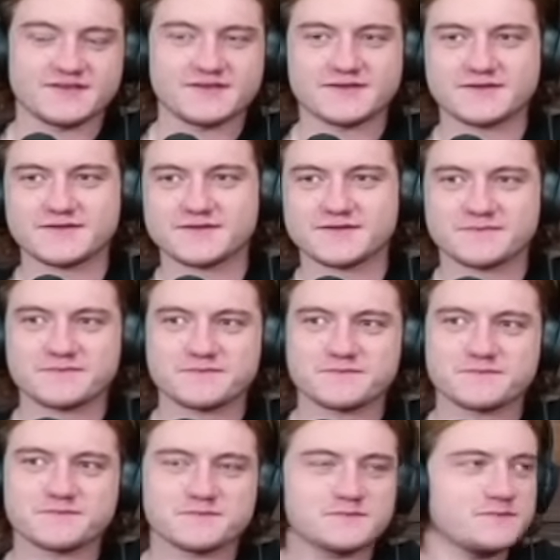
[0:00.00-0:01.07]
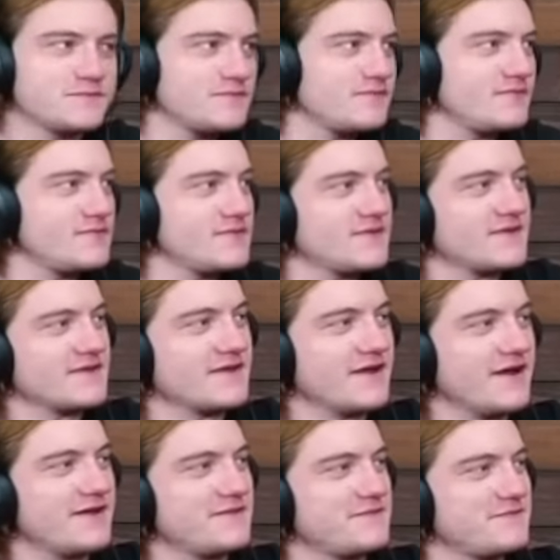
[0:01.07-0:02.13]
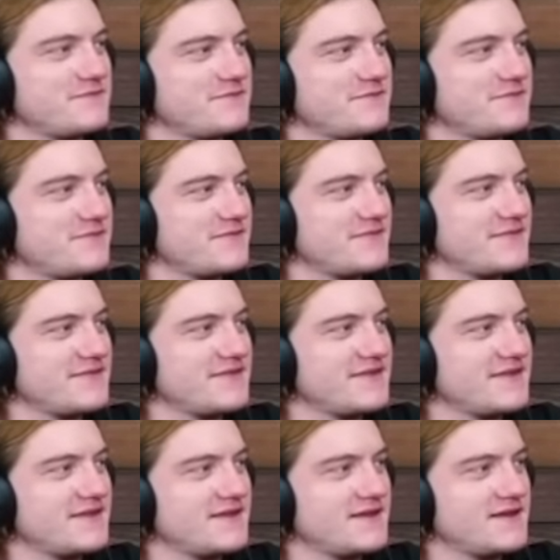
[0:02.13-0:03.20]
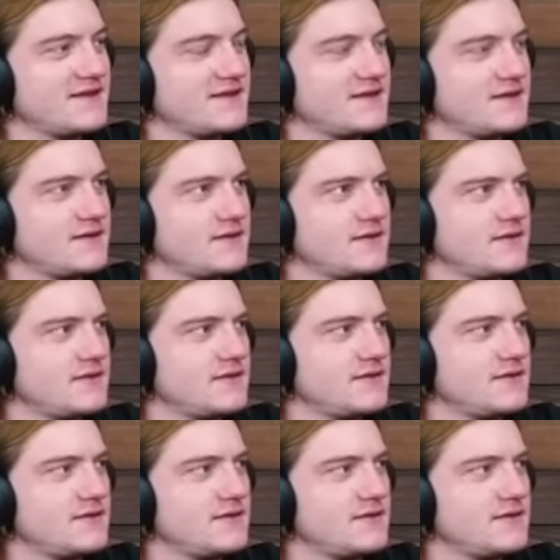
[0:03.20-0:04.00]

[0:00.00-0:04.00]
(not speaking)